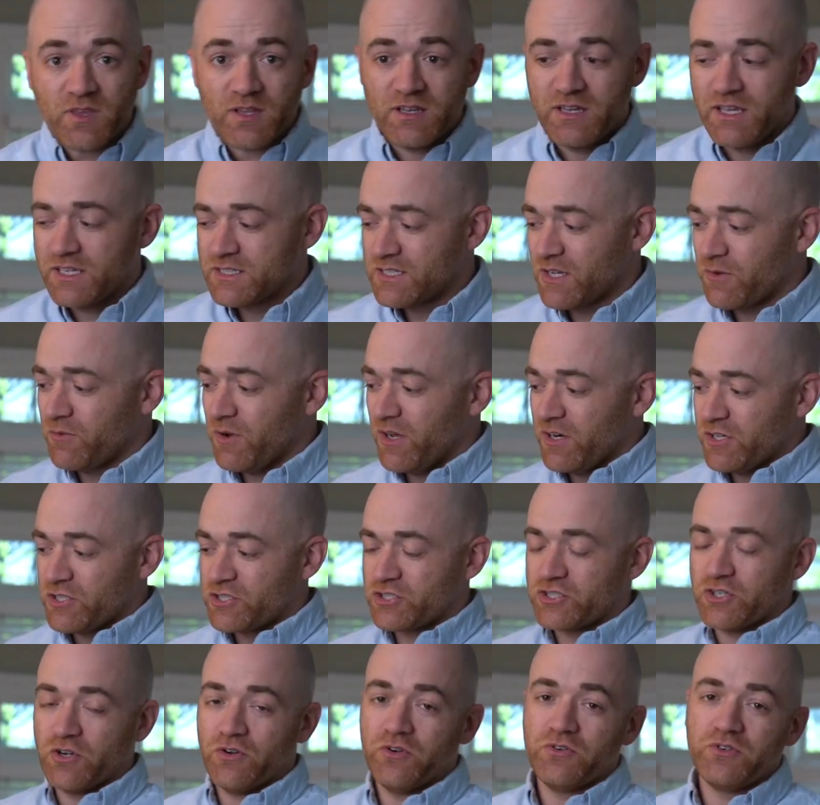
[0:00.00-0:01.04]
is I want to
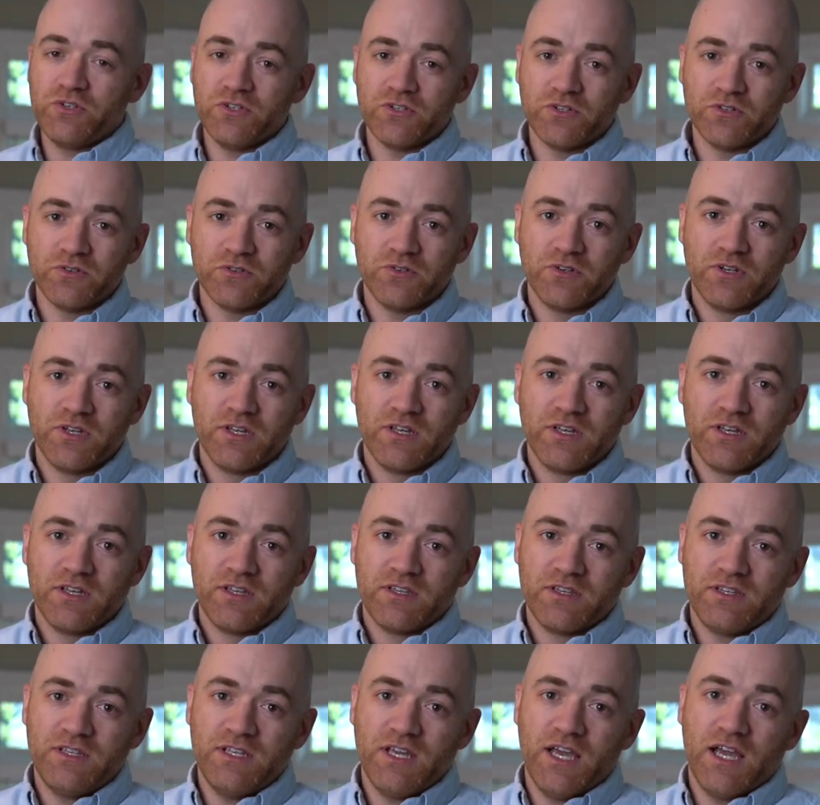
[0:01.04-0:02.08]
show you
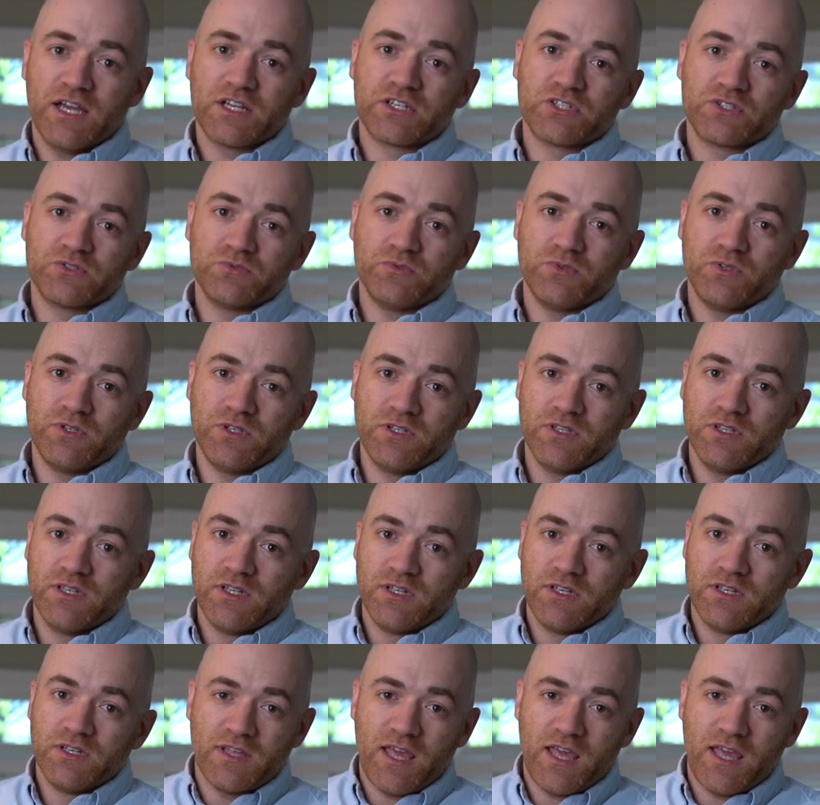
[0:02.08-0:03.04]
the actual